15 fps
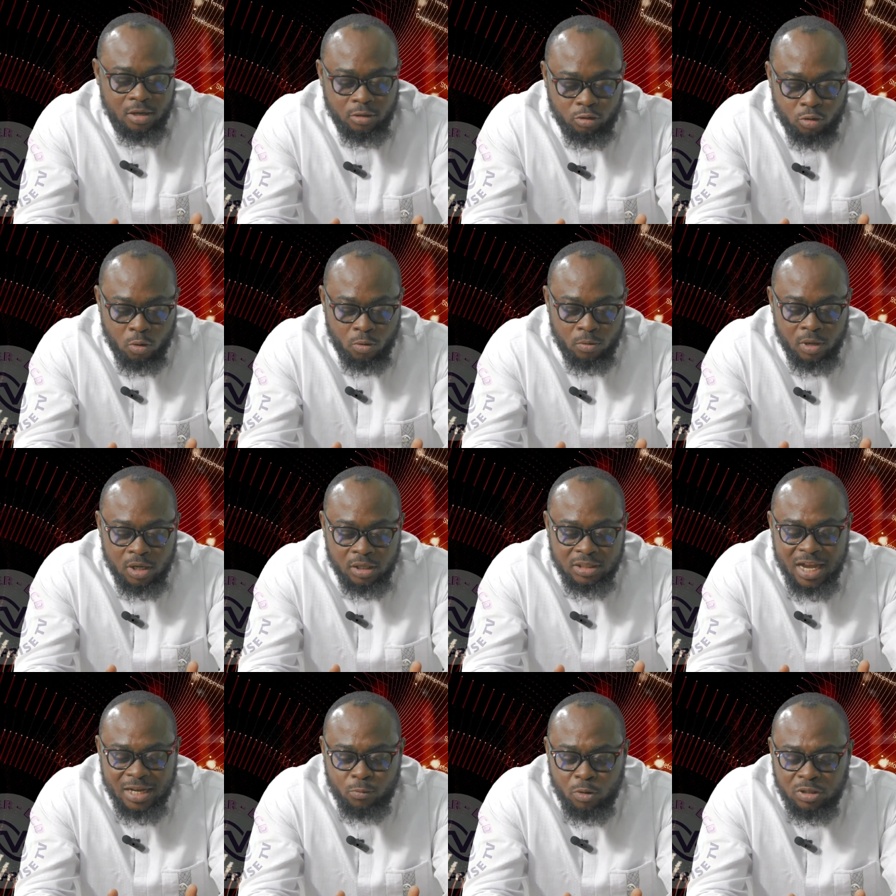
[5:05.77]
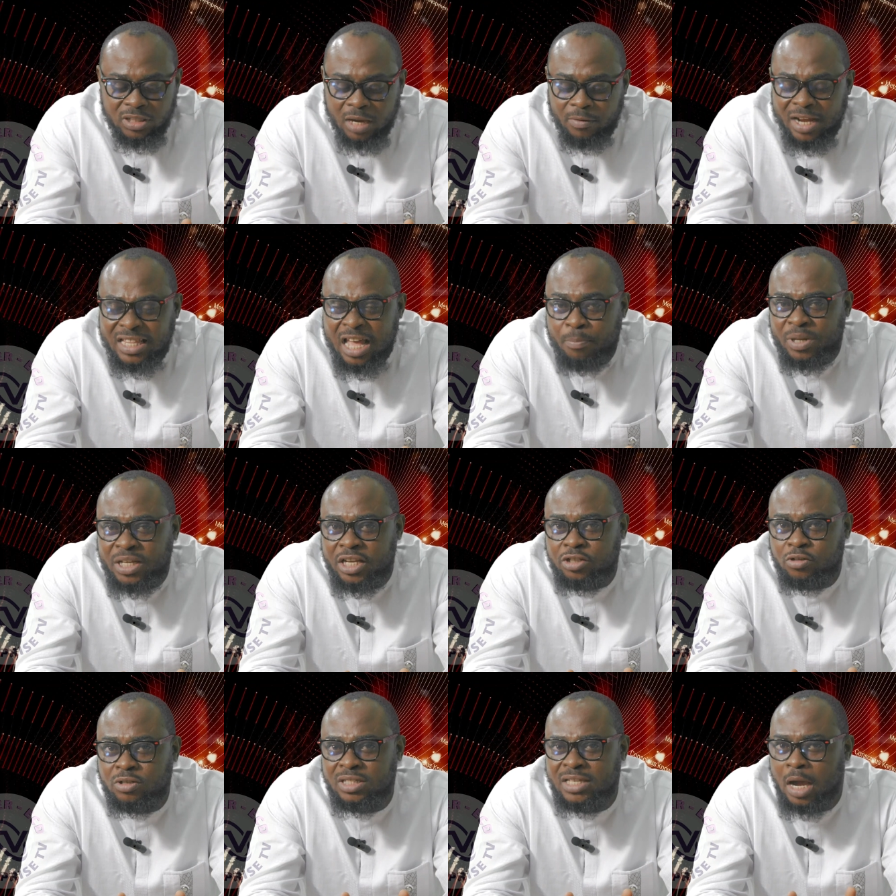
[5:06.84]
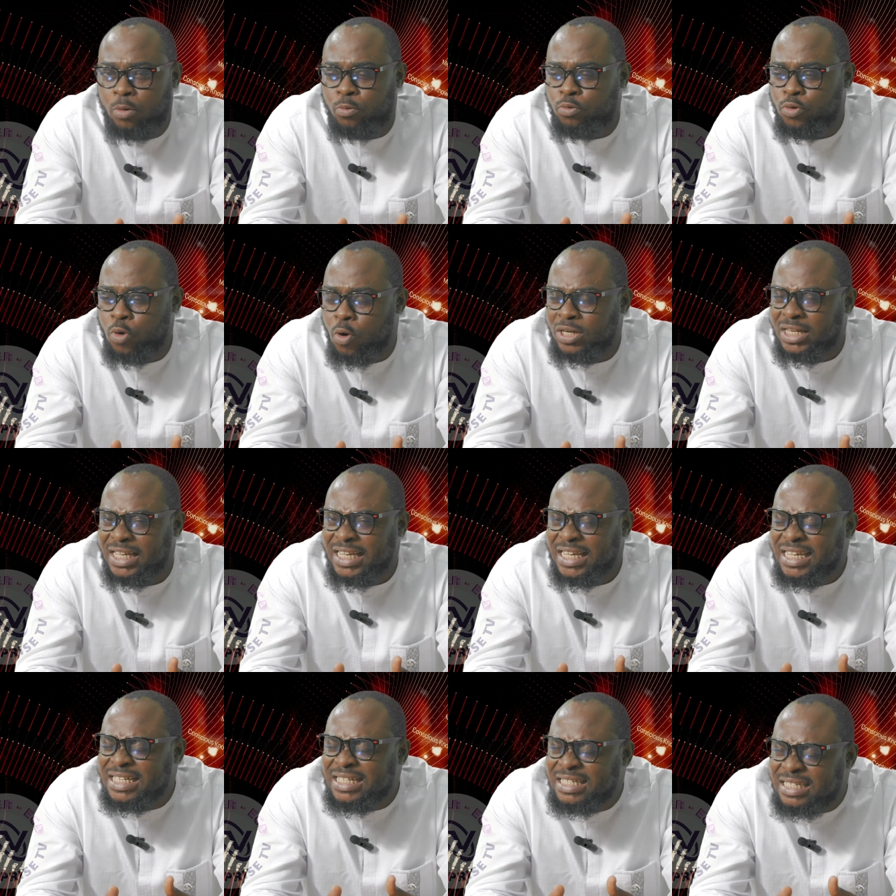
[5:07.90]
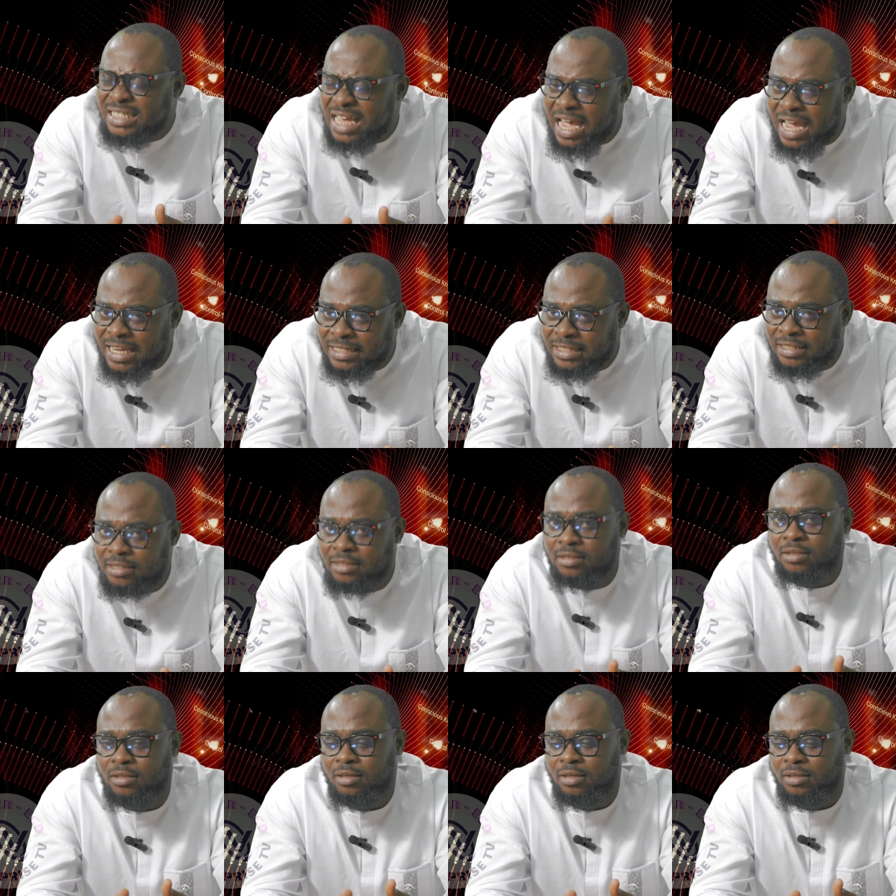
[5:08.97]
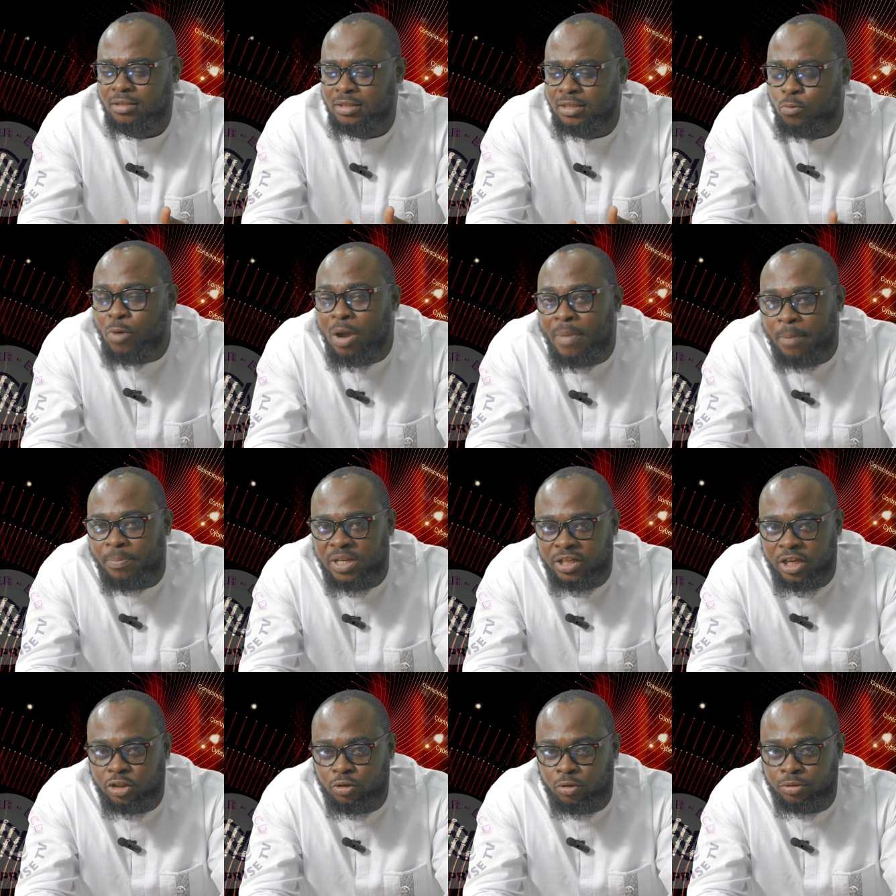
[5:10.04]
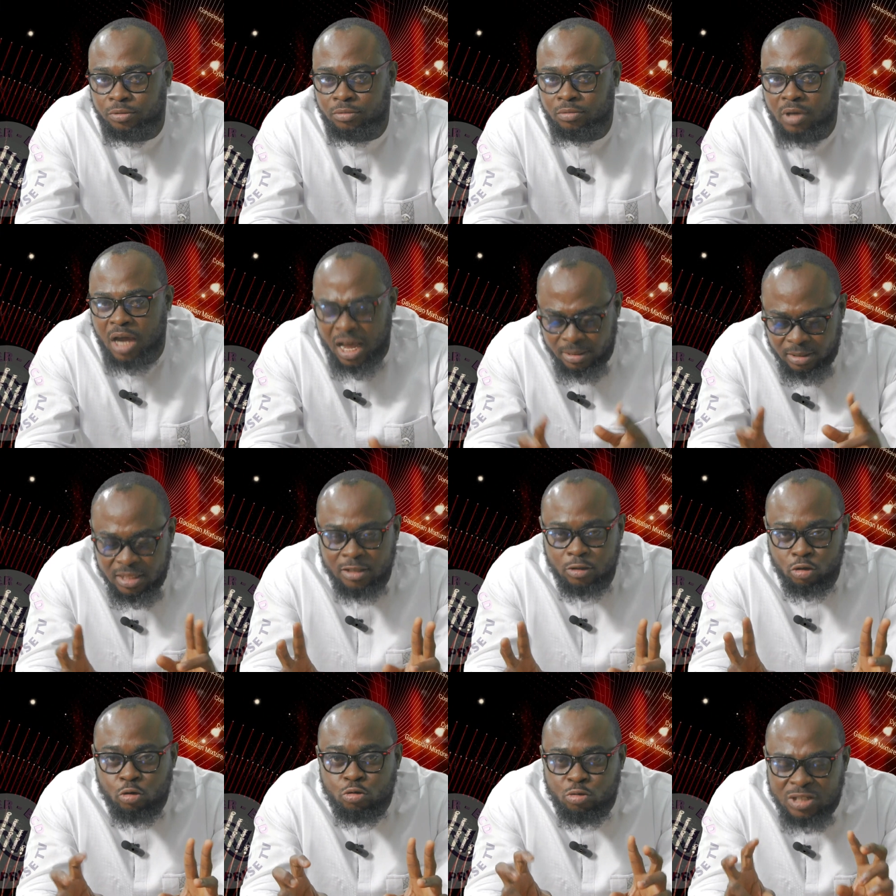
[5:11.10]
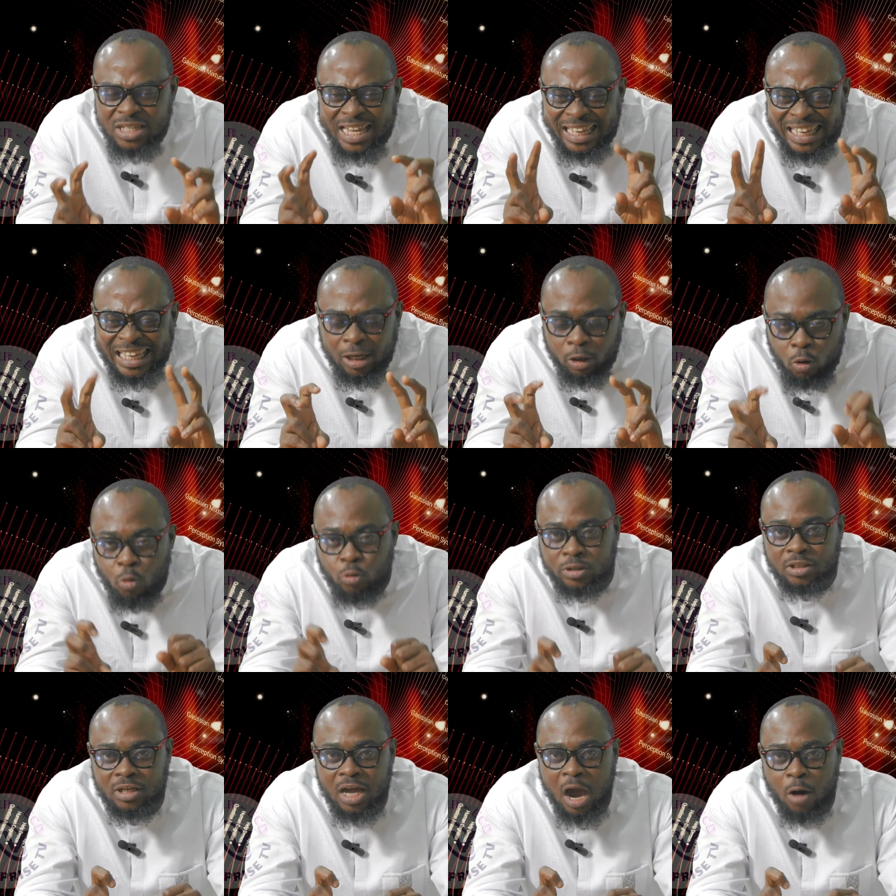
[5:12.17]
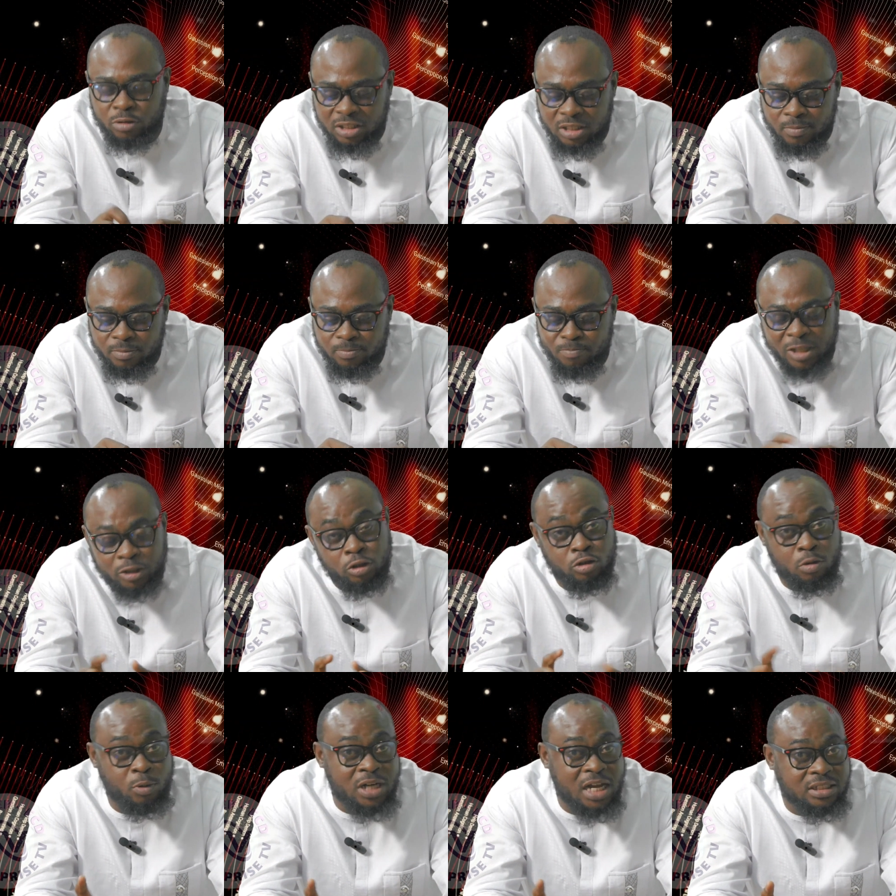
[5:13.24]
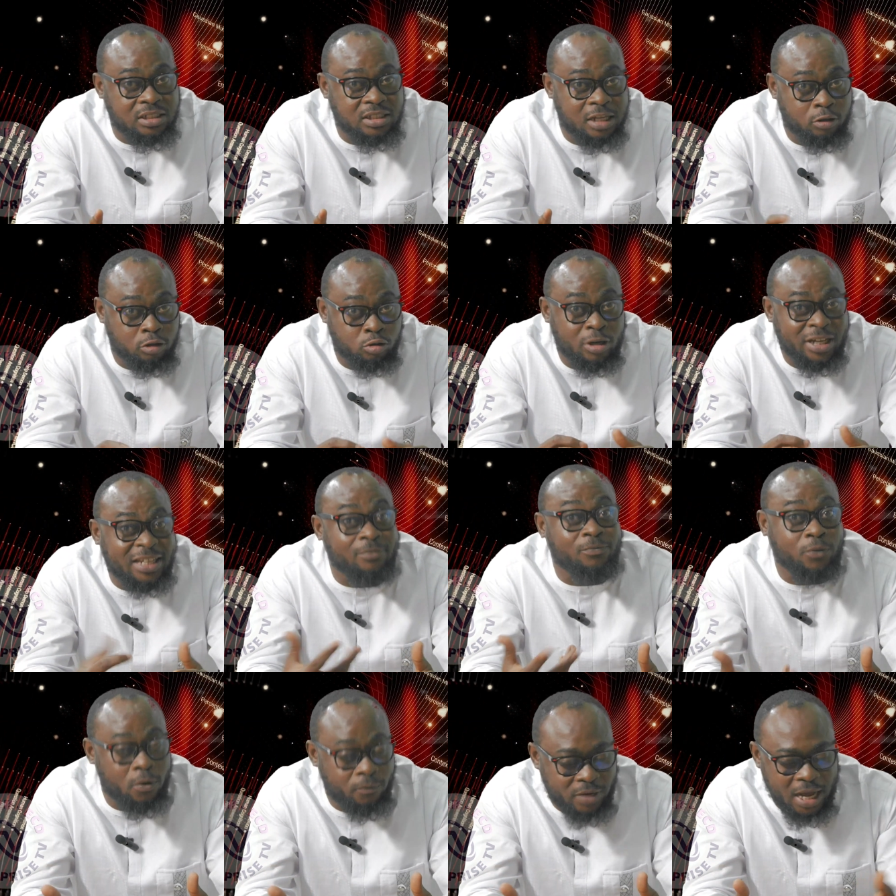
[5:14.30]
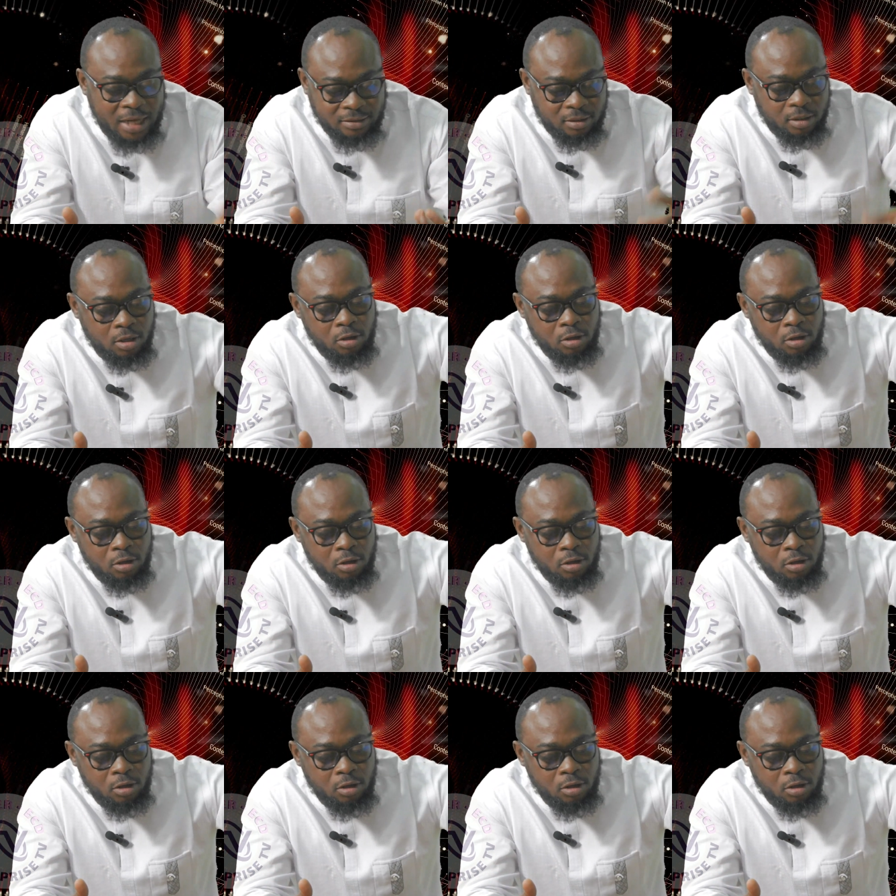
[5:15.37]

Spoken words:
So they are the ones that write applications that run inside the web application, at least so to say, in code. I will still mention some other things that does not involve that.